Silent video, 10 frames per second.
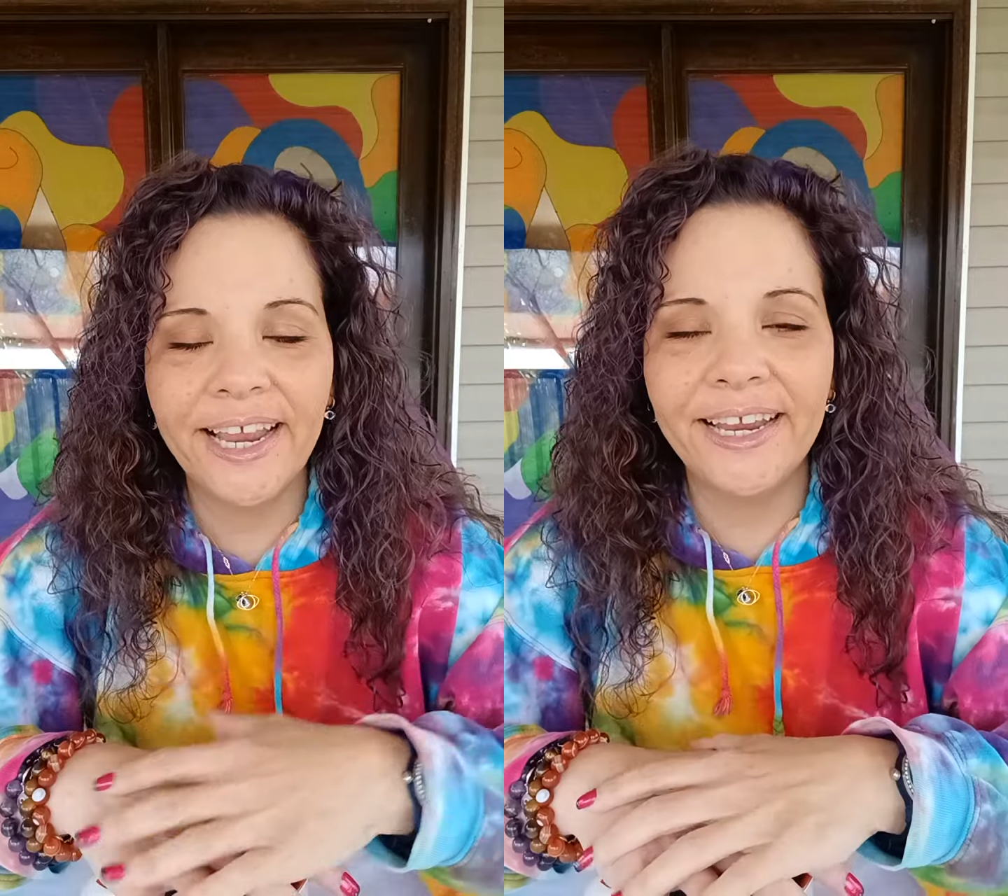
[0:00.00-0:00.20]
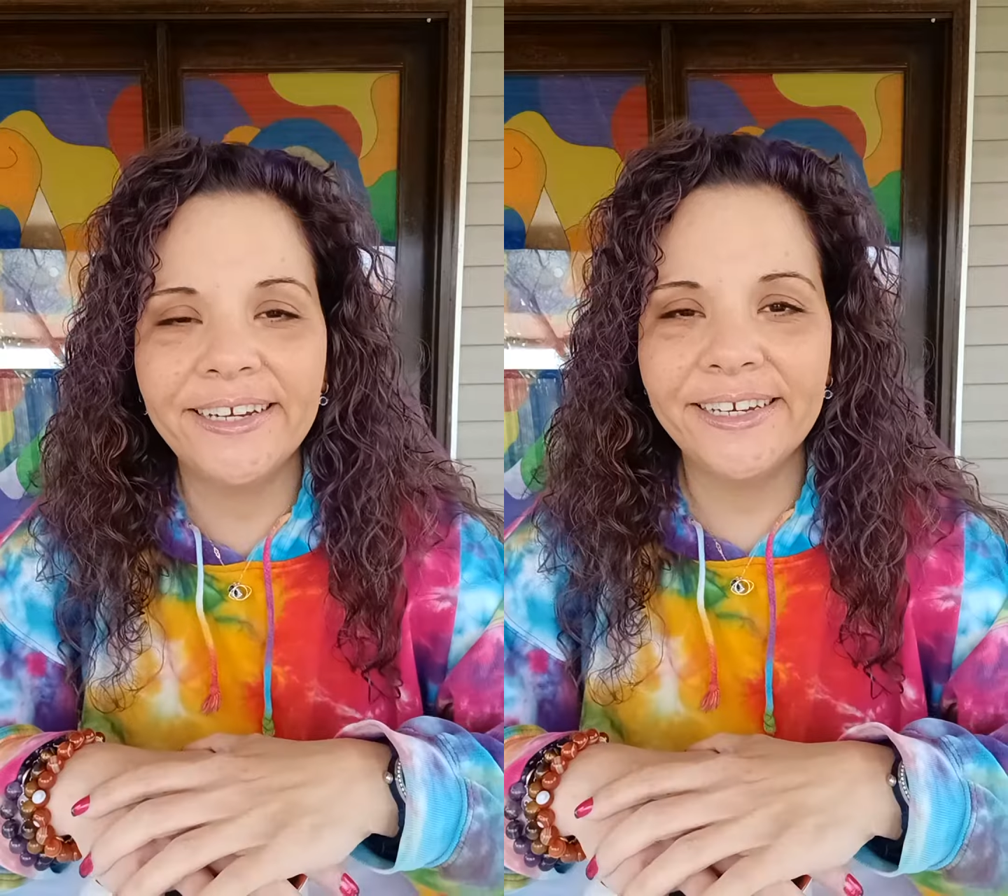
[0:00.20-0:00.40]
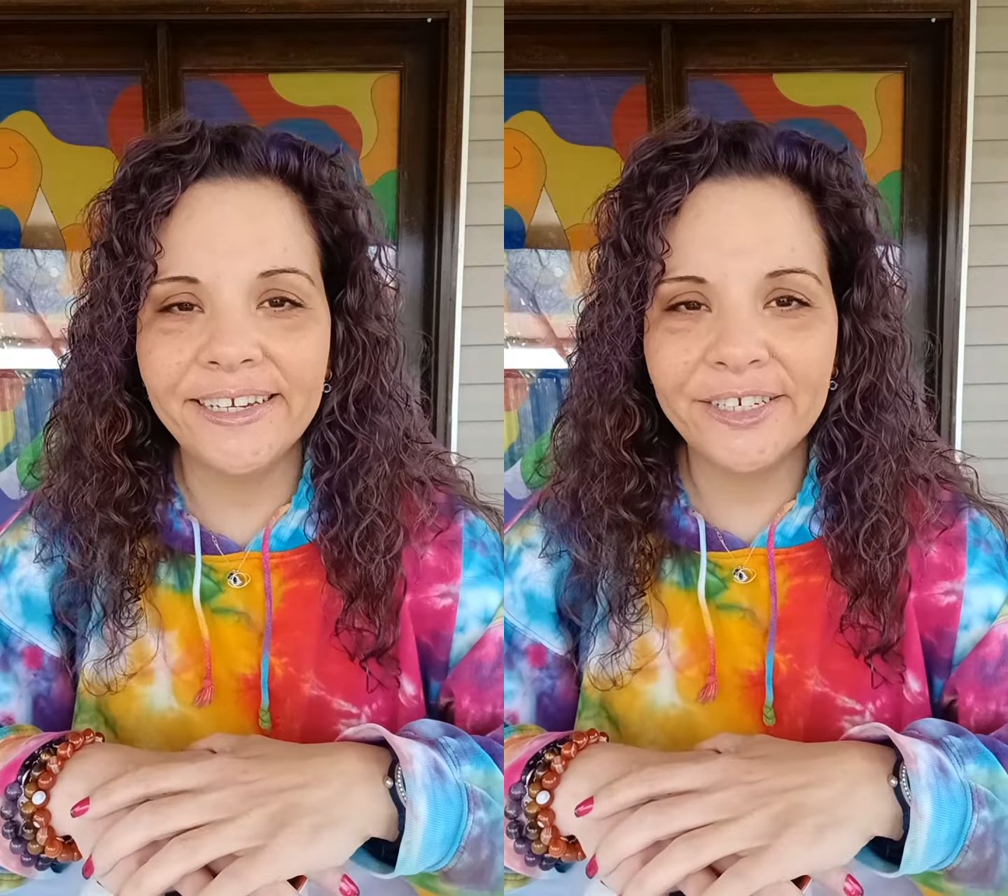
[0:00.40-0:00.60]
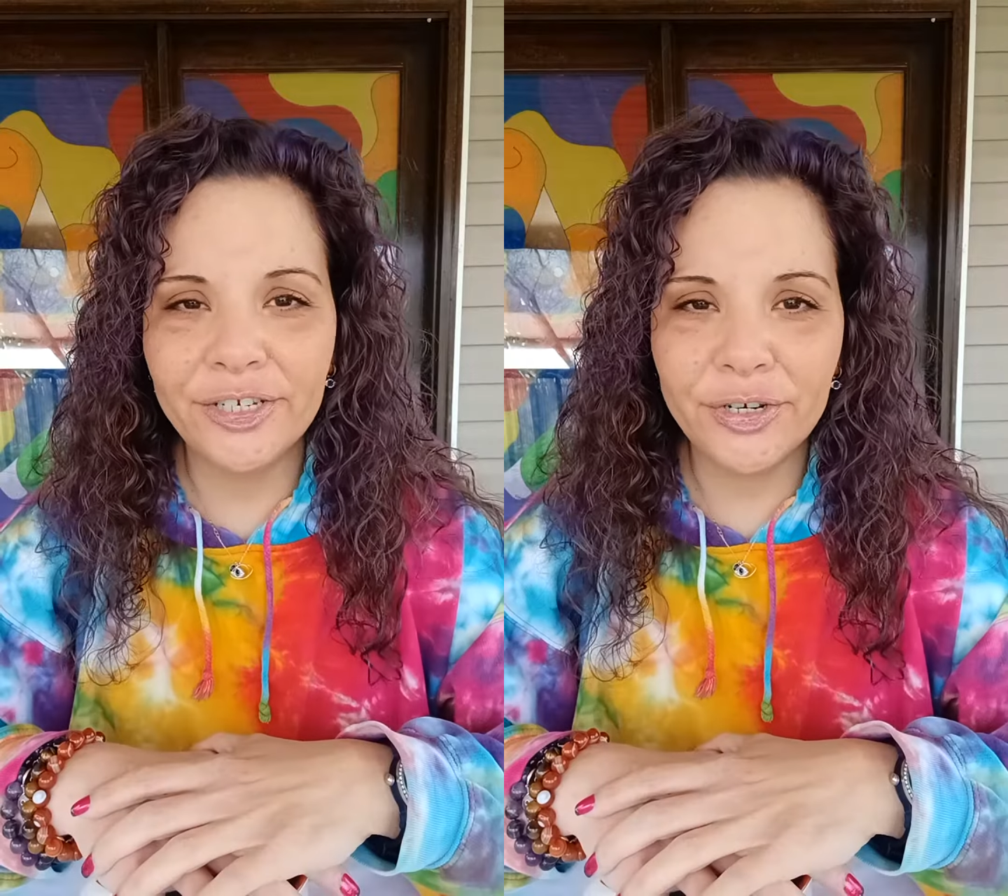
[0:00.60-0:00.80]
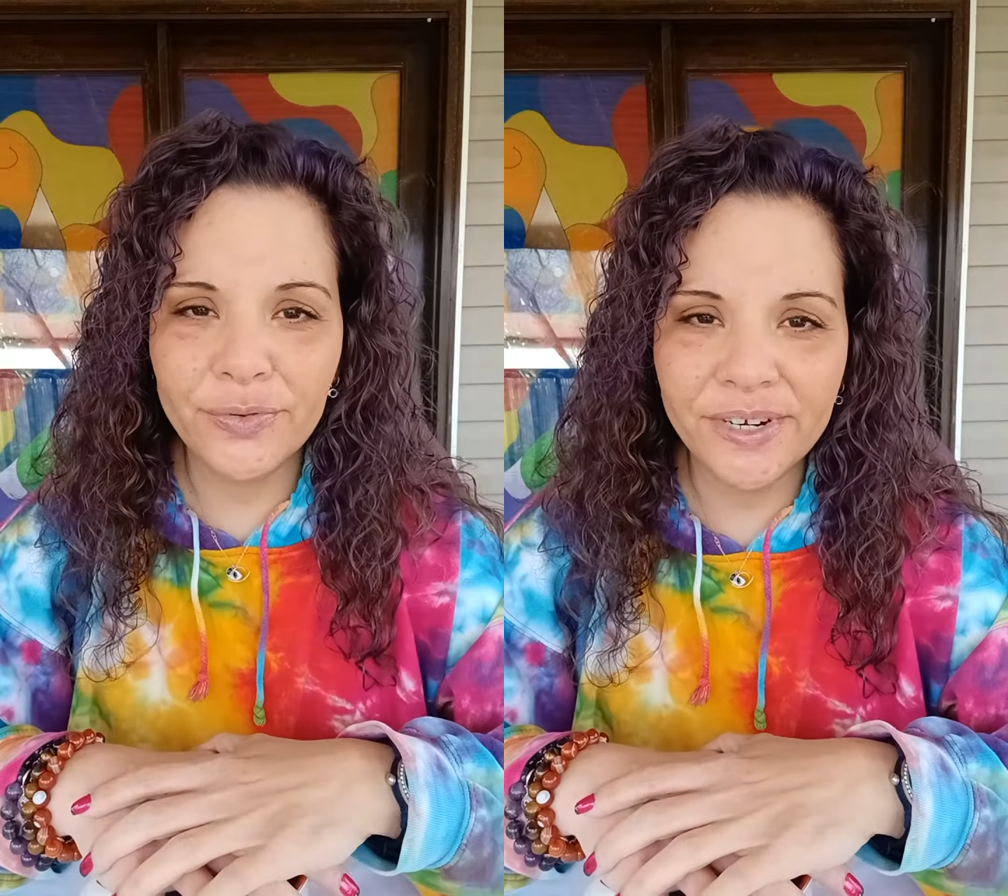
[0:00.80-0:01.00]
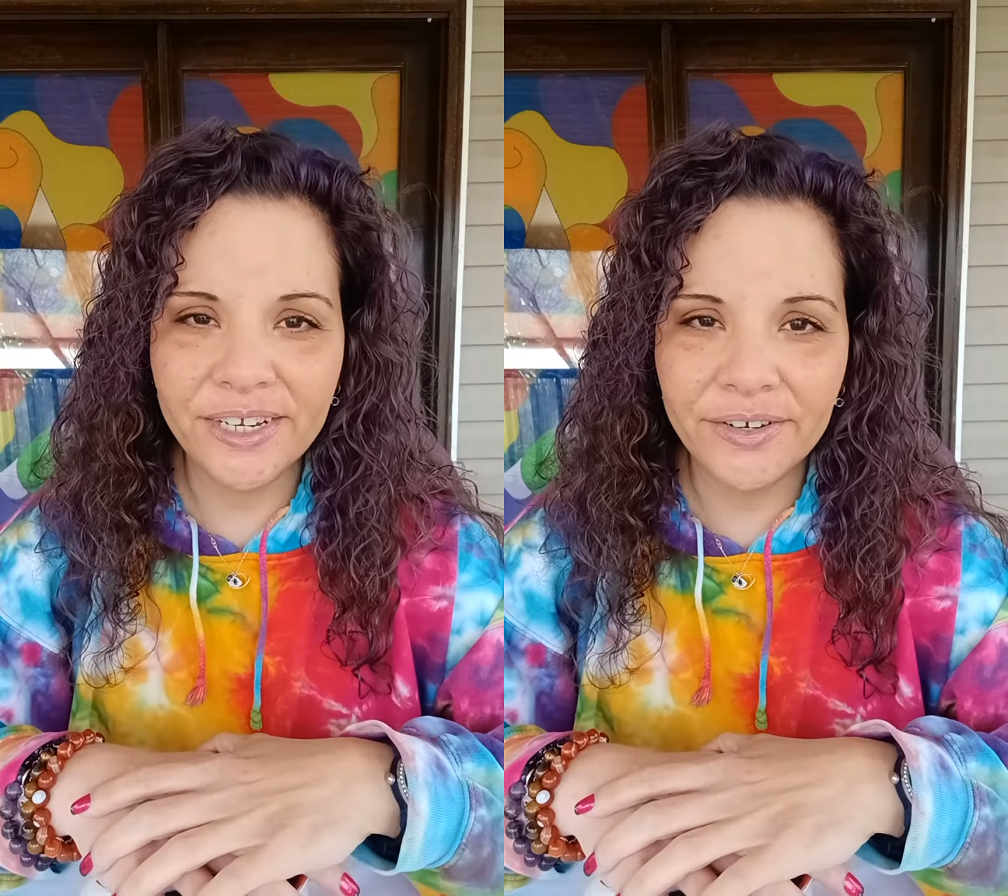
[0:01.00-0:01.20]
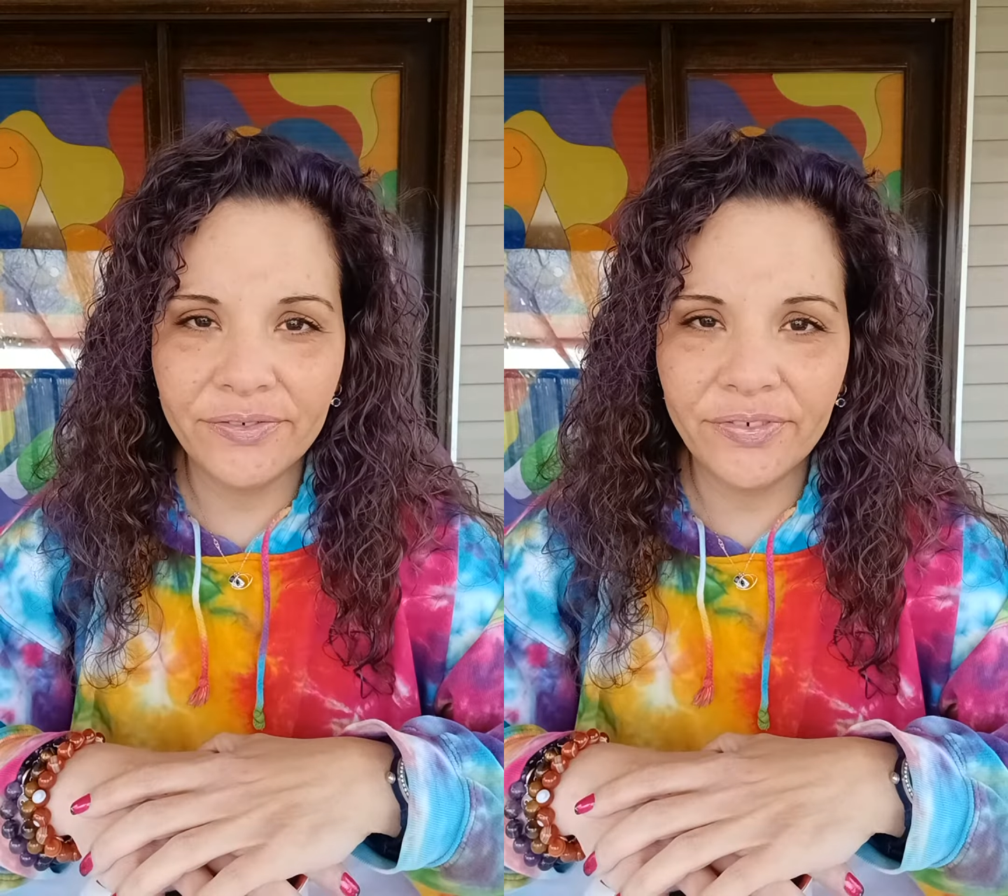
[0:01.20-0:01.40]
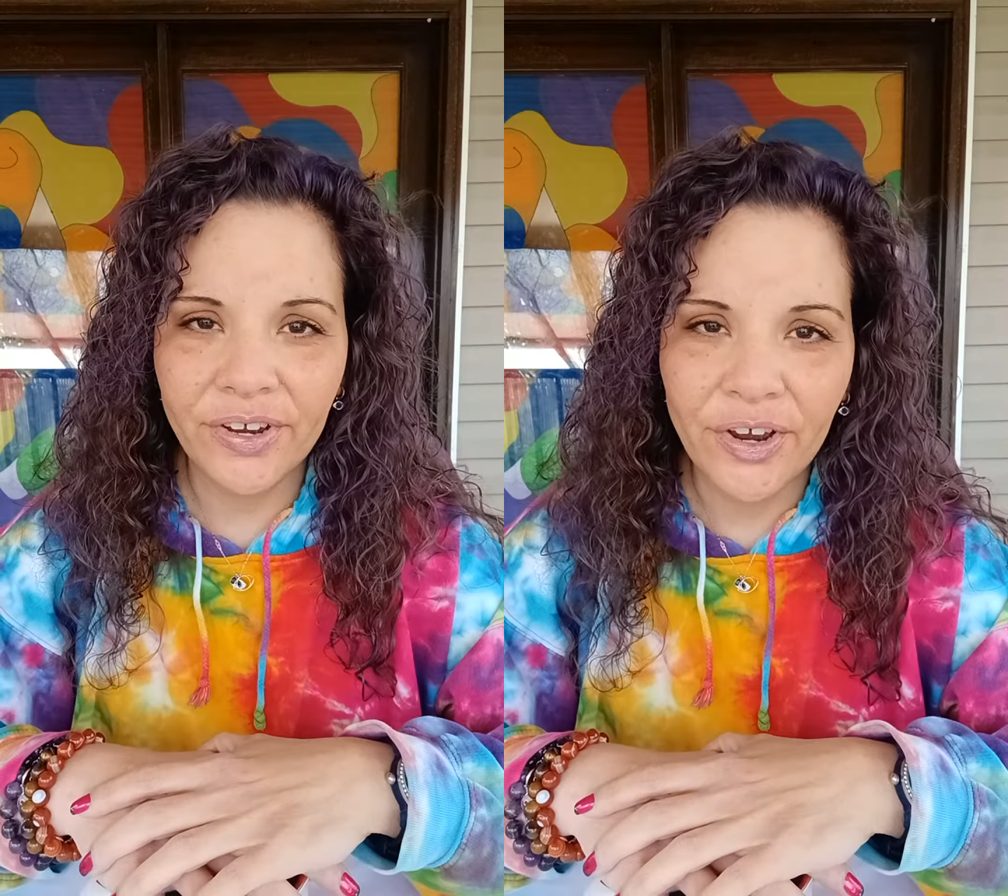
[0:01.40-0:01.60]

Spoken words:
and intuitive